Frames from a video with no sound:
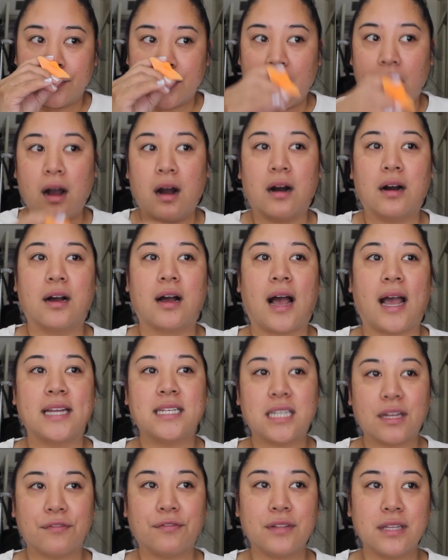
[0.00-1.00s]
I
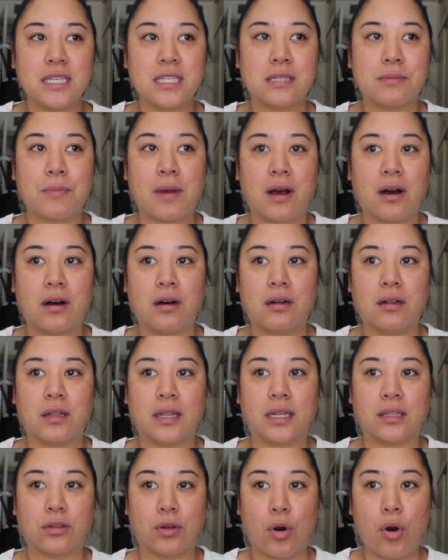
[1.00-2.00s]
definitely smell
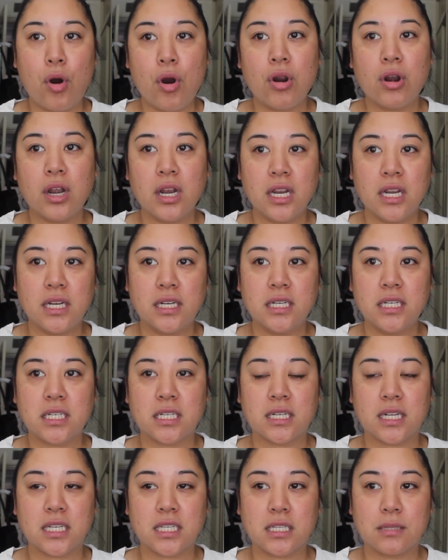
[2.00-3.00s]
like the orange
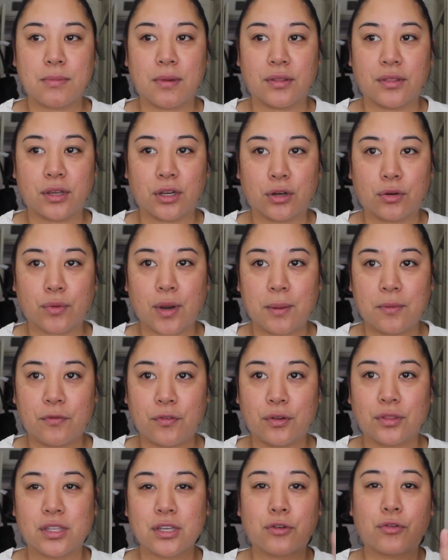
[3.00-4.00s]
and I smell the
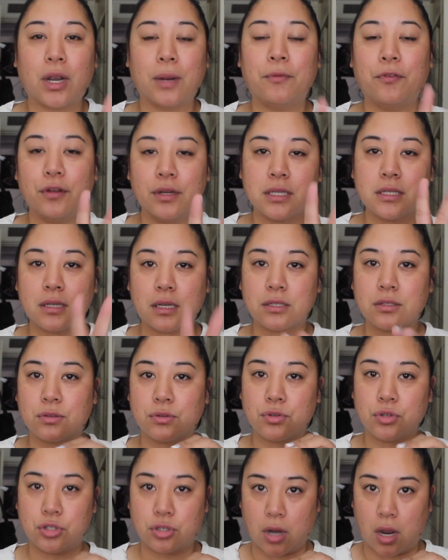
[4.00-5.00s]
grapefruit the grapefruit is not
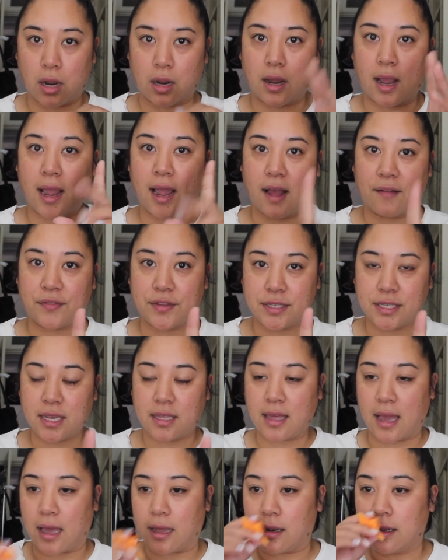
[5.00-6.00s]
so strong I have to
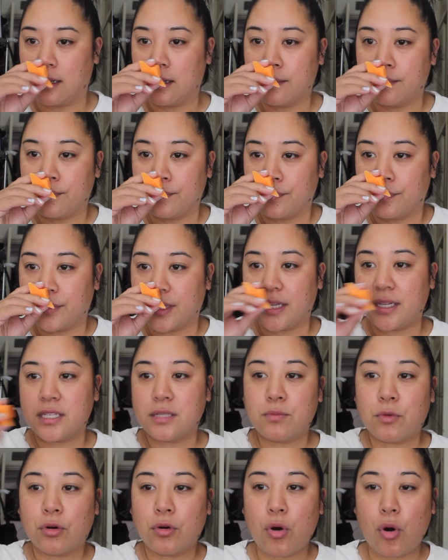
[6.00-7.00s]
say that it
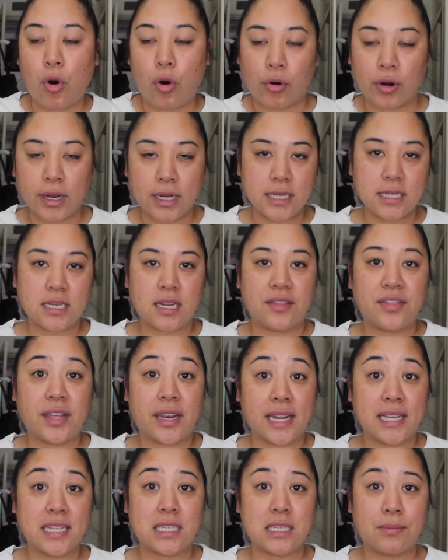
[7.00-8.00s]
is more orange
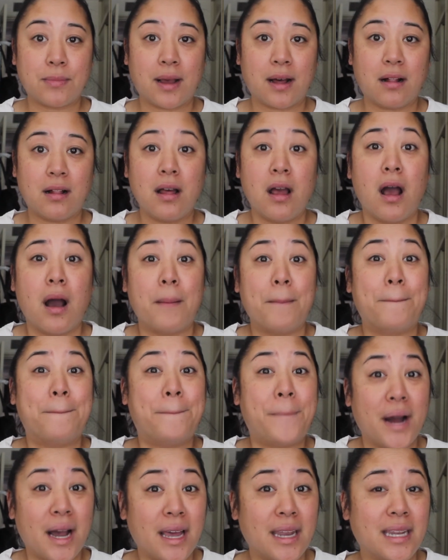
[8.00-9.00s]
that I smell
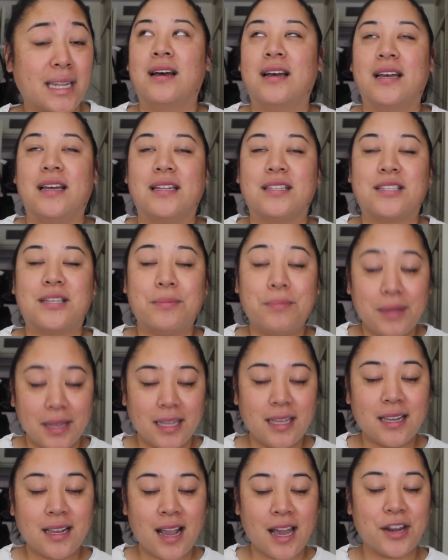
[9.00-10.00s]
but to me
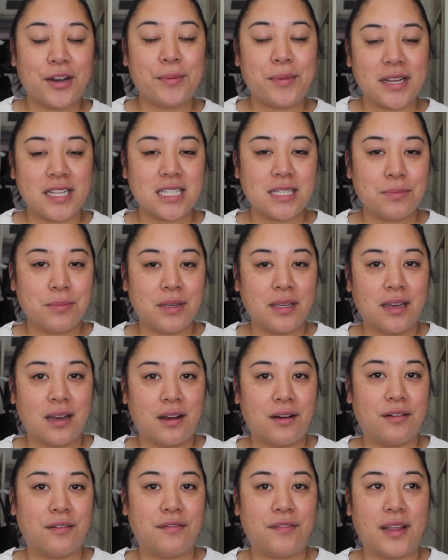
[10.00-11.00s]
it kind of reminds me
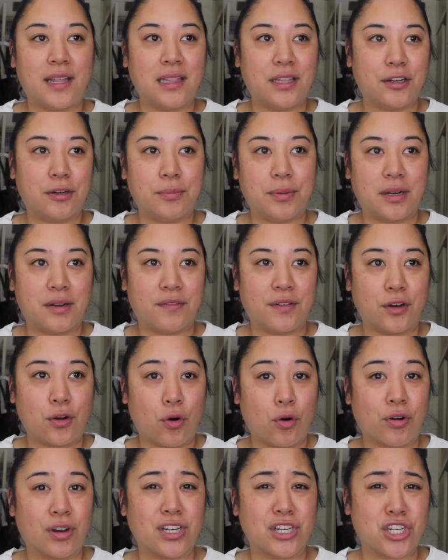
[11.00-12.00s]
of a little bit of an
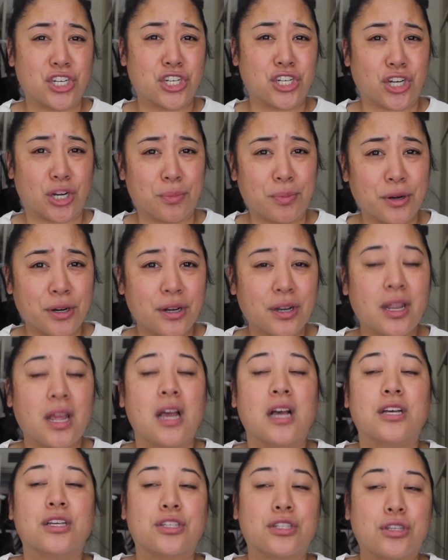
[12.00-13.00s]
orange sherbet
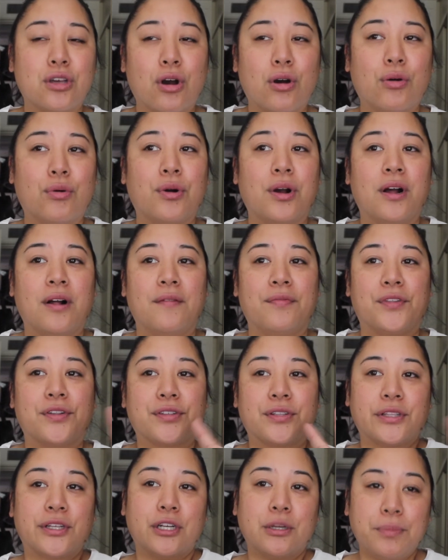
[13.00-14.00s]
so
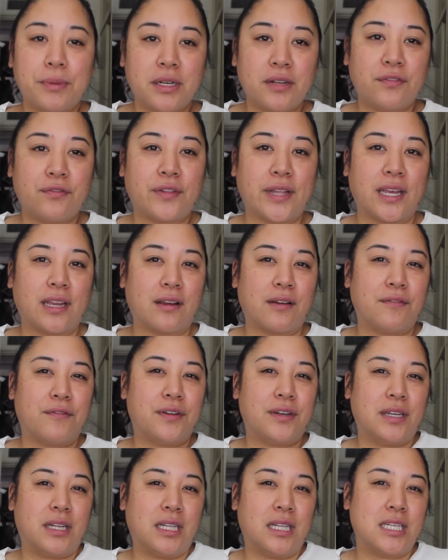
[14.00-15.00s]
there's a little bit of like
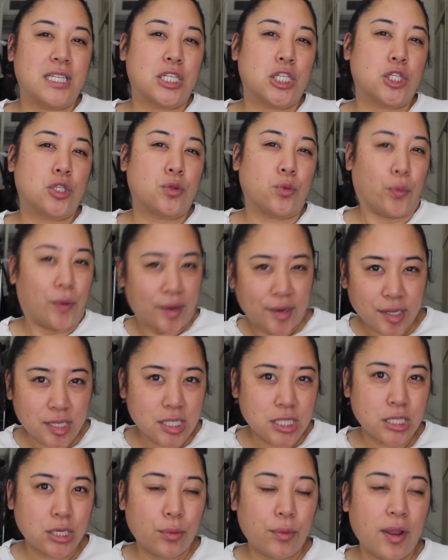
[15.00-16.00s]
vanilla
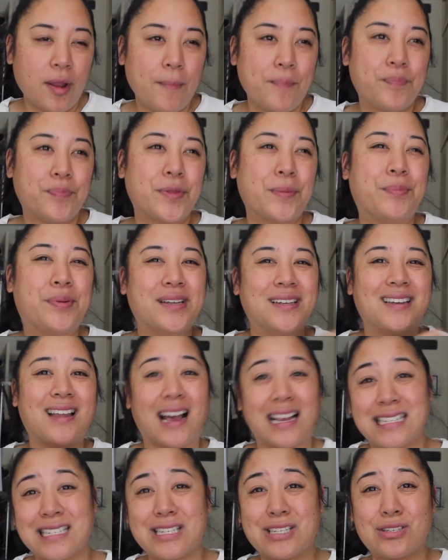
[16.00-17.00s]
sweetness to it but
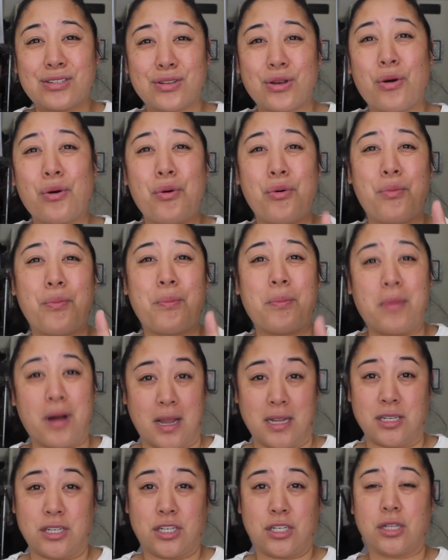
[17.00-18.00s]
not so
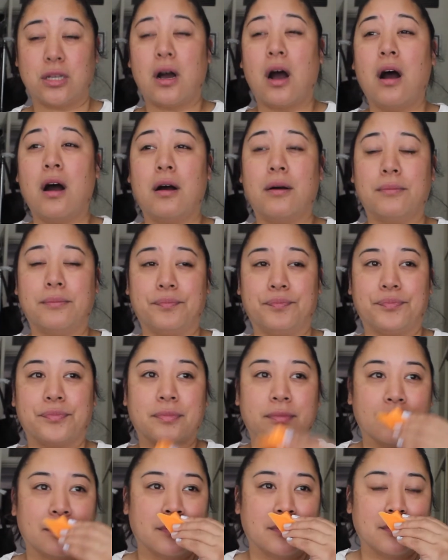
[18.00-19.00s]
much um
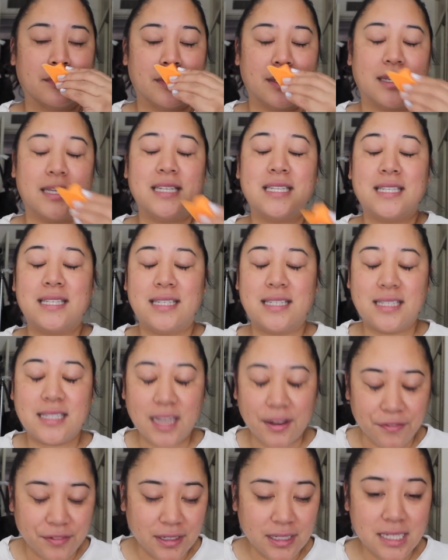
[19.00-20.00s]
it's
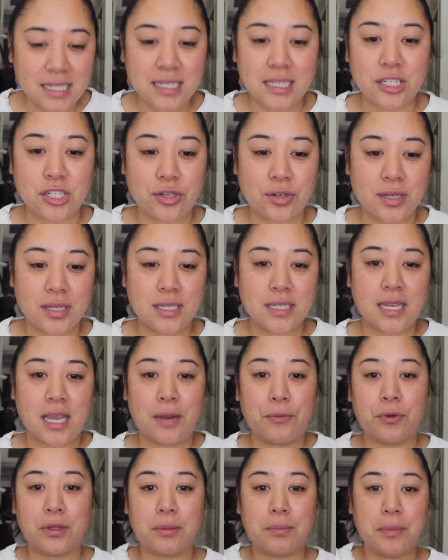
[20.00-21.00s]
definitely citrus
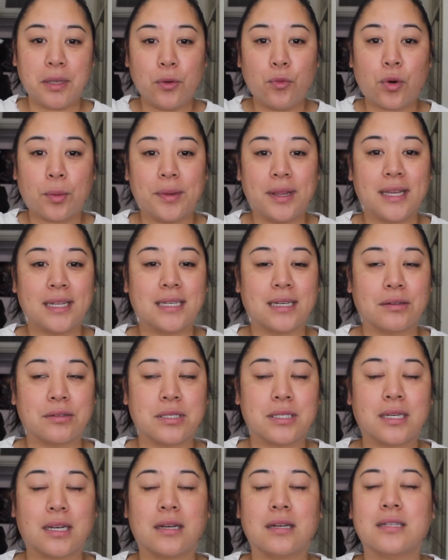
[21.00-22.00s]
and with me warming it
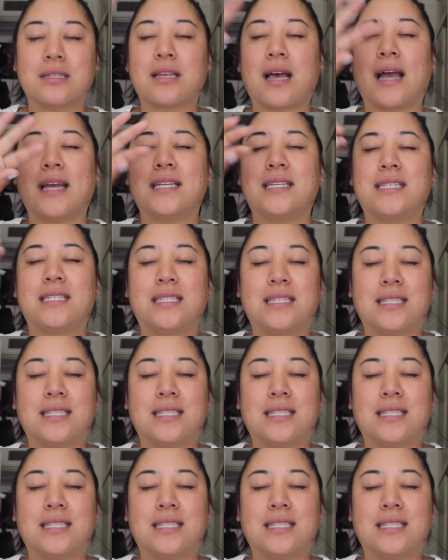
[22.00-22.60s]
downstairs I